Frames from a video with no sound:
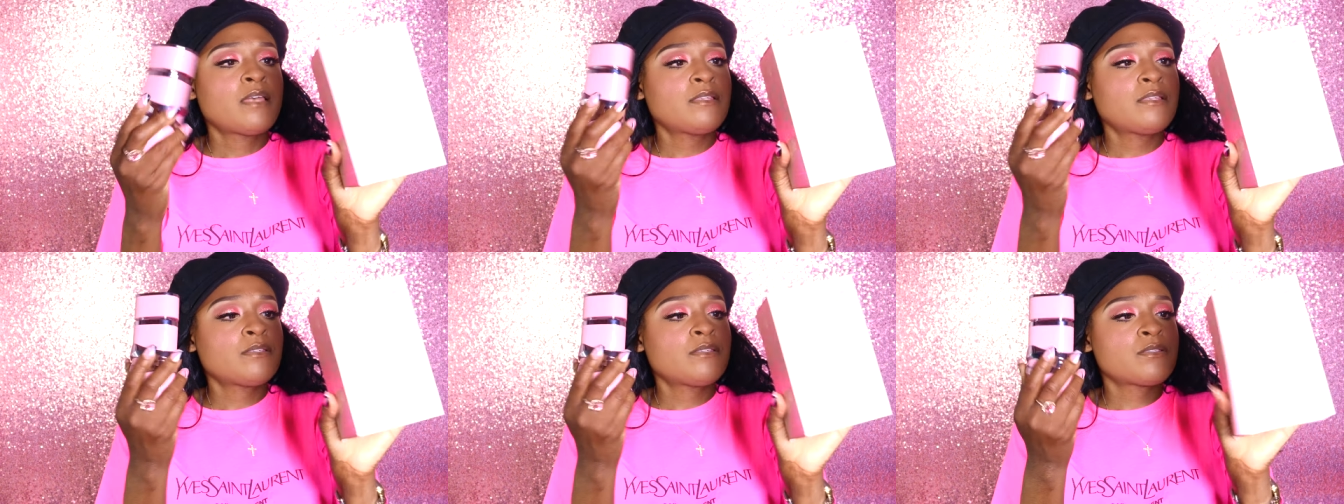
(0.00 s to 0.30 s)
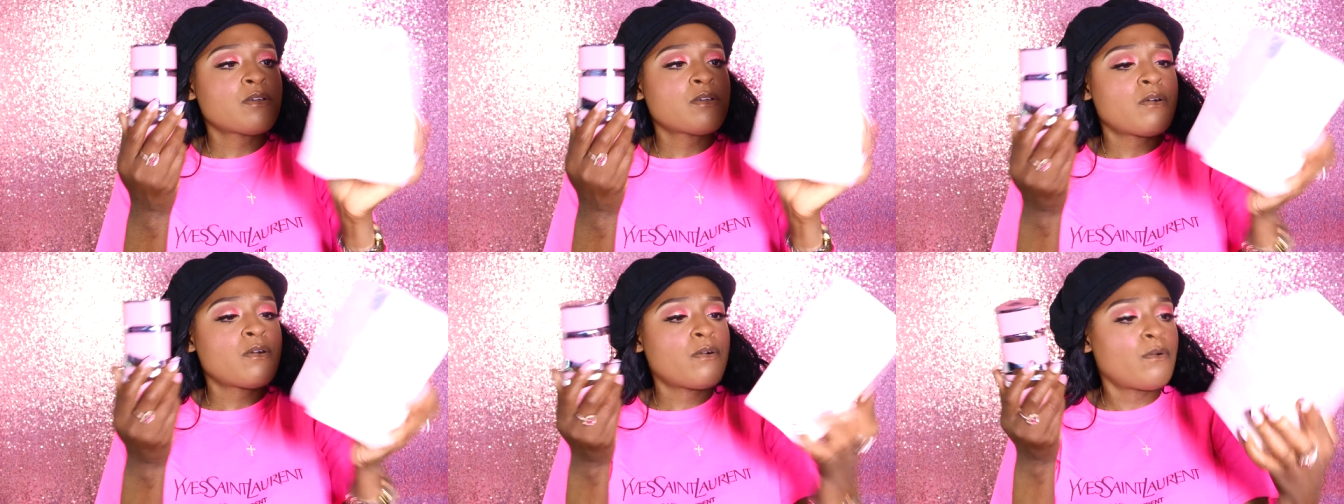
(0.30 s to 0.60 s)

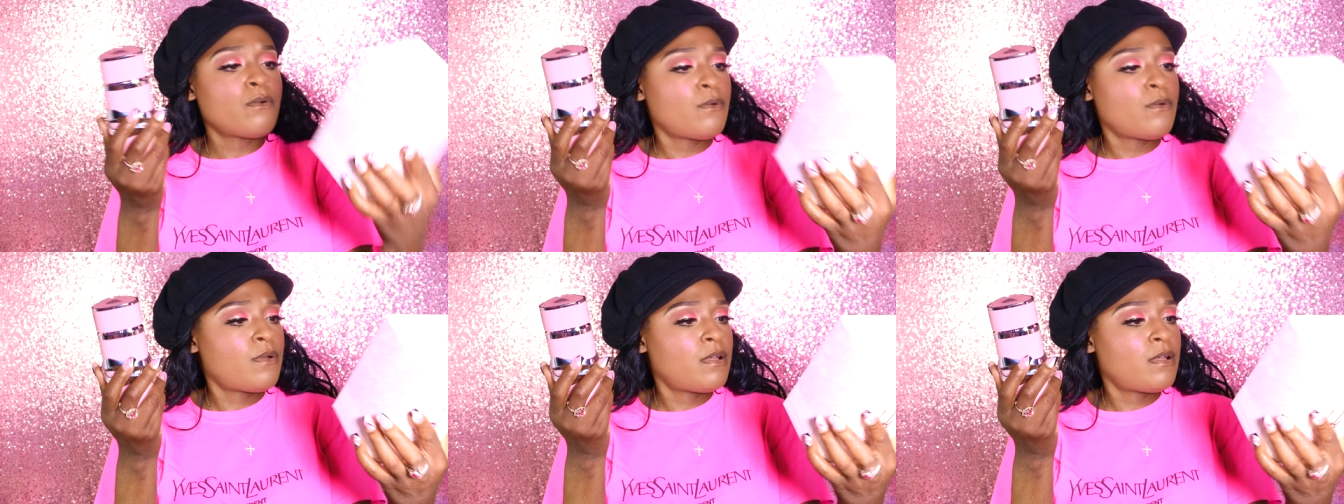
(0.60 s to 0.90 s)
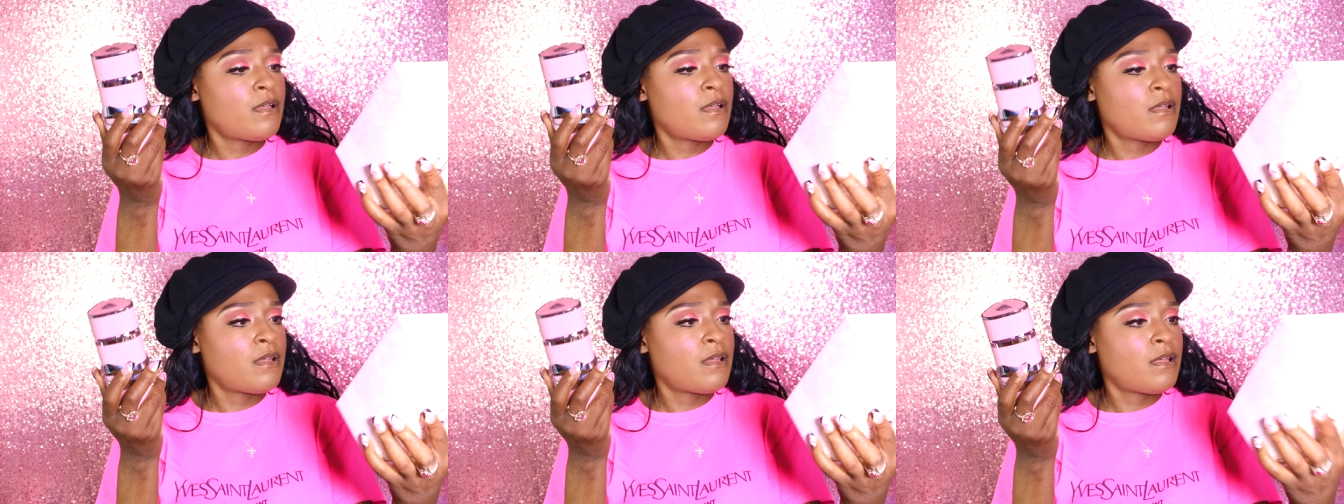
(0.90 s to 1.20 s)
So,
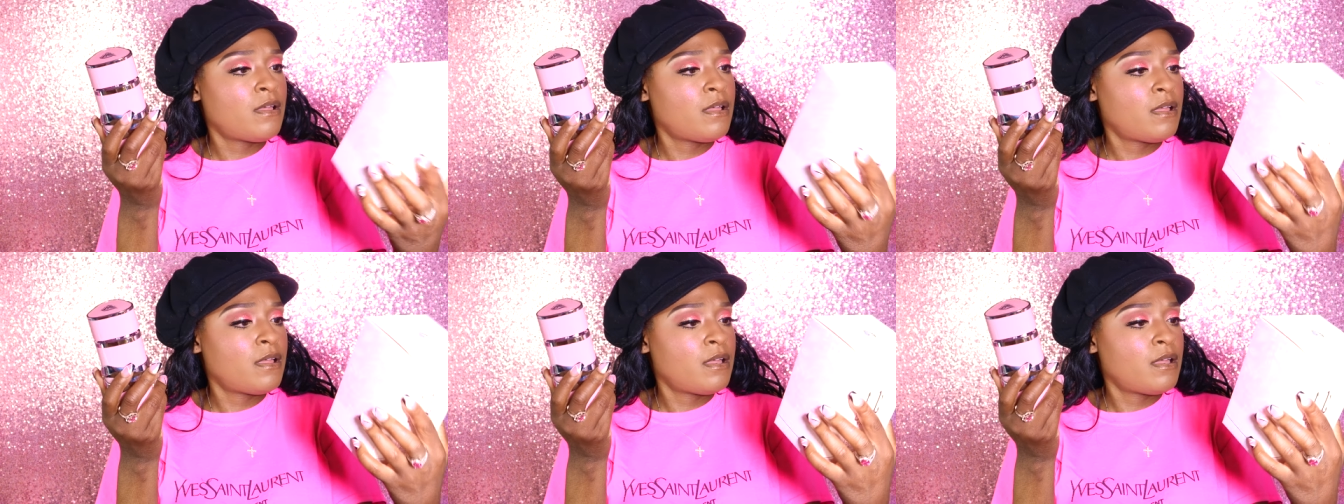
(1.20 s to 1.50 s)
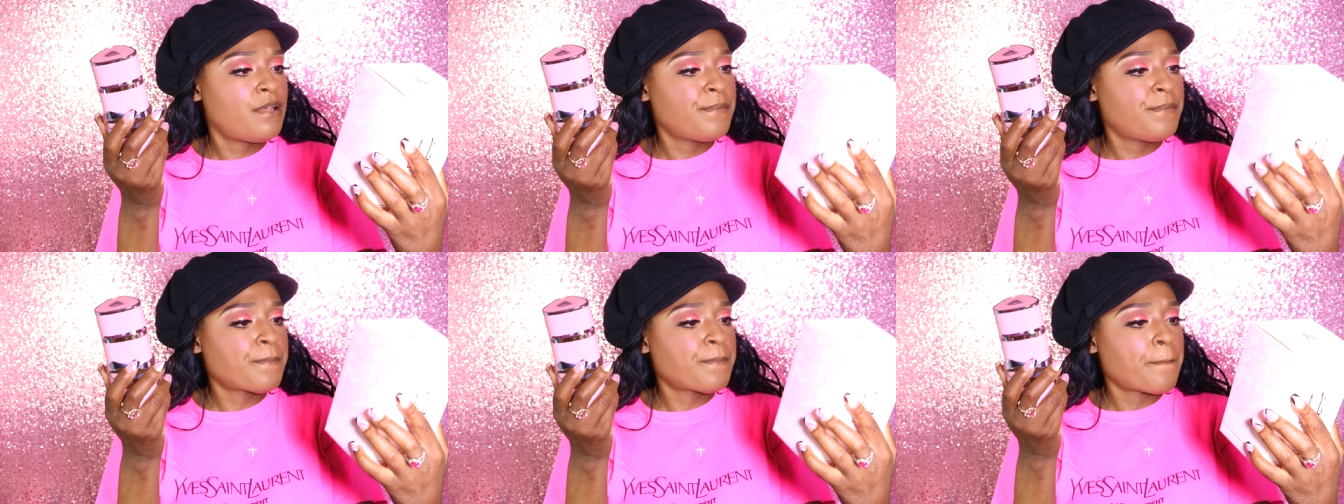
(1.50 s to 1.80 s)

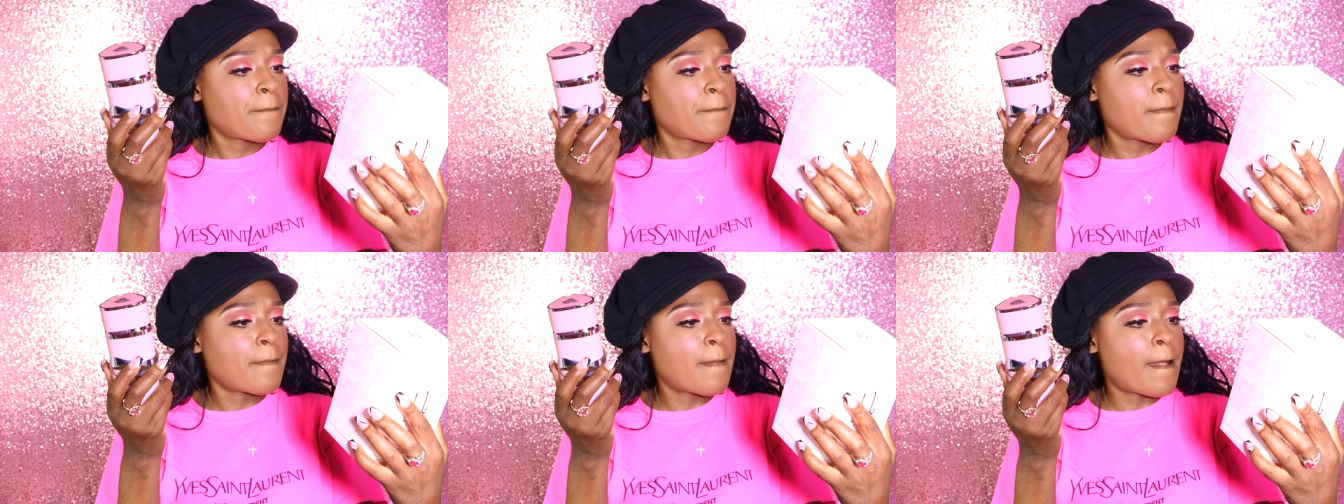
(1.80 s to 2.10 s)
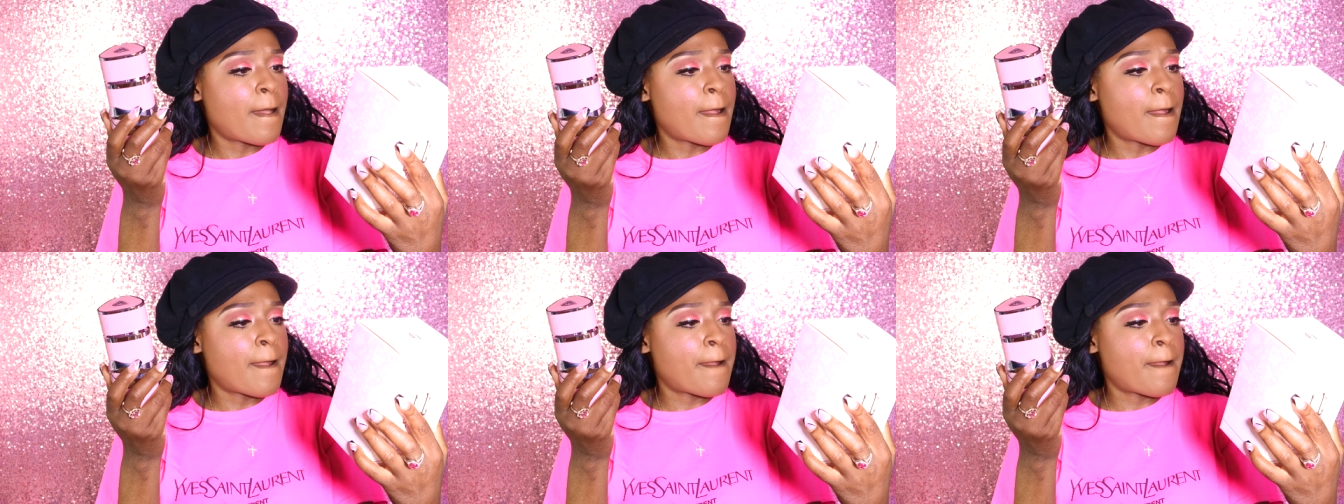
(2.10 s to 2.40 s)

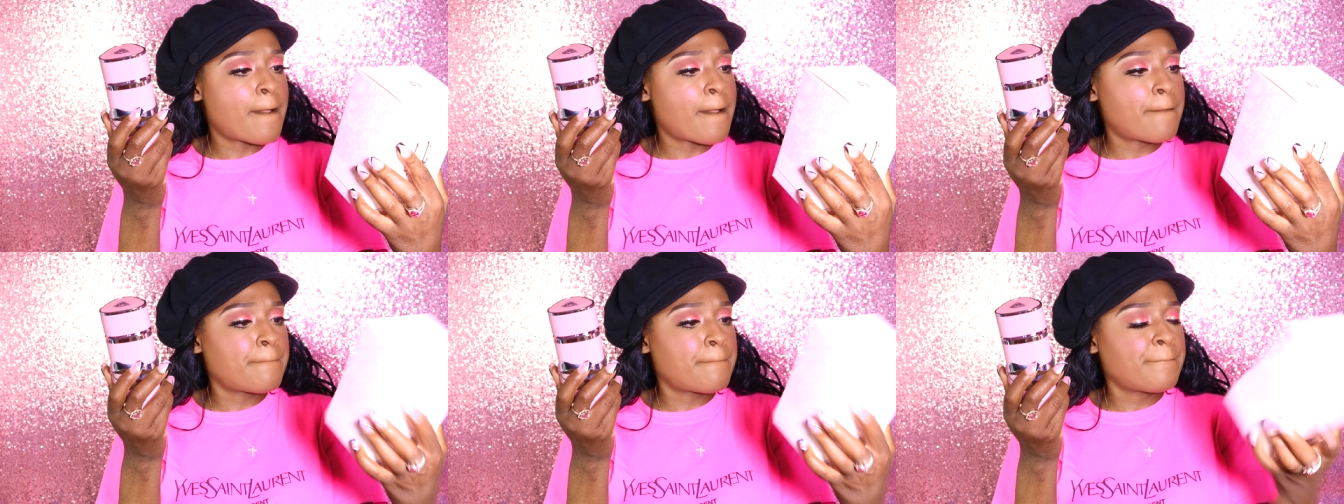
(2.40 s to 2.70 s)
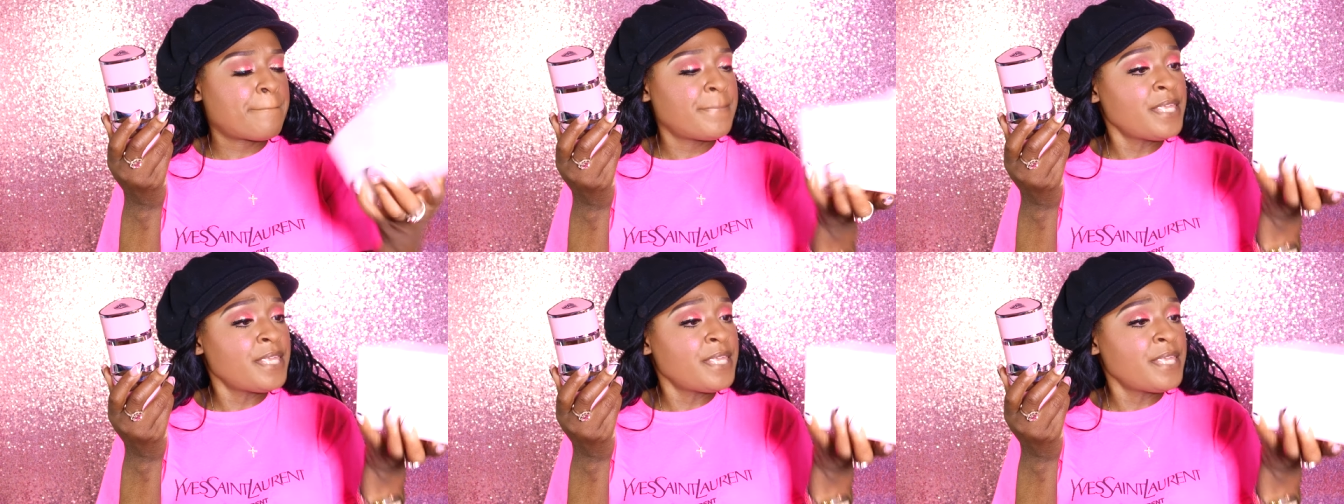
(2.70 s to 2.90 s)
um,